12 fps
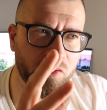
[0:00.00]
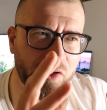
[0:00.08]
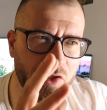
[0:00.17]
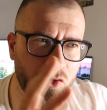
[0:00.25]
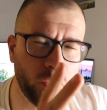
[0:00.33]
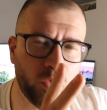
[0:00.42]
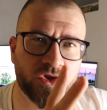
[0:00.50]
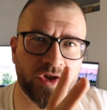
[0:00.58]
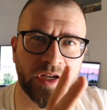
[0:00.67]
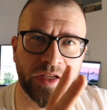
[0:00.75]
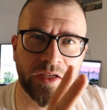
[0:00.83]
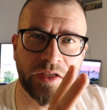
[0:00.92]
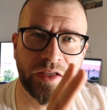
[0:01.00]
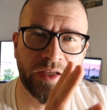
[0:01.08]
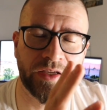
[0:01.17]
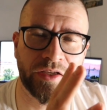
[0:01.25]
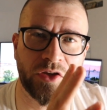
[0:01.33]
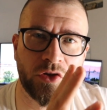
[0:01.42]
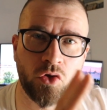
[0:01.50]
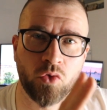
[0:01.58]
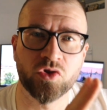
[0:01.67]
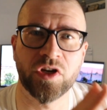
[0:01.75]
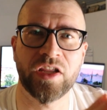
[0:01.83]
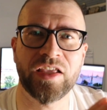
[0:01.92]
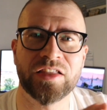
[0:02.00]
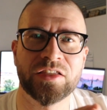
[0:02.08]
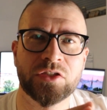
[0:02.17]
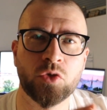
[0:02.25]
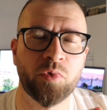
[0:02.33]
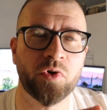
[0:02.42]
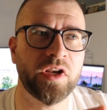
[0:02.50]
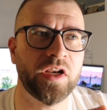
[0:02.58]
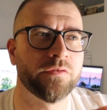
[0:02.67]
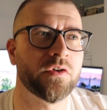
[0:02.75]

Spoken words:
Usually it's super clean.